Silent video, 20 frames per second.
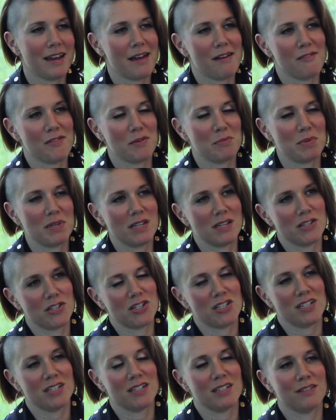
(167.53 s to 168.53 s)
have a
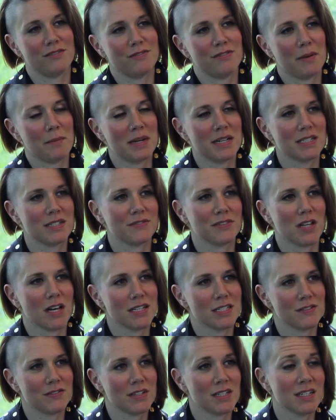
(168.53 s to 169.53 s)
PhD in feminist
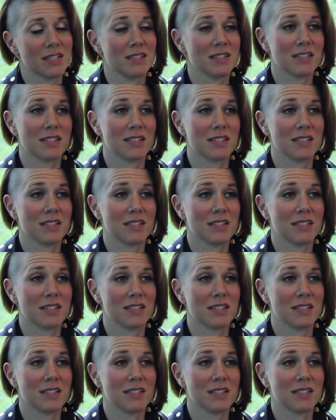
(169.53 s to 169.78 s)
philosophy and the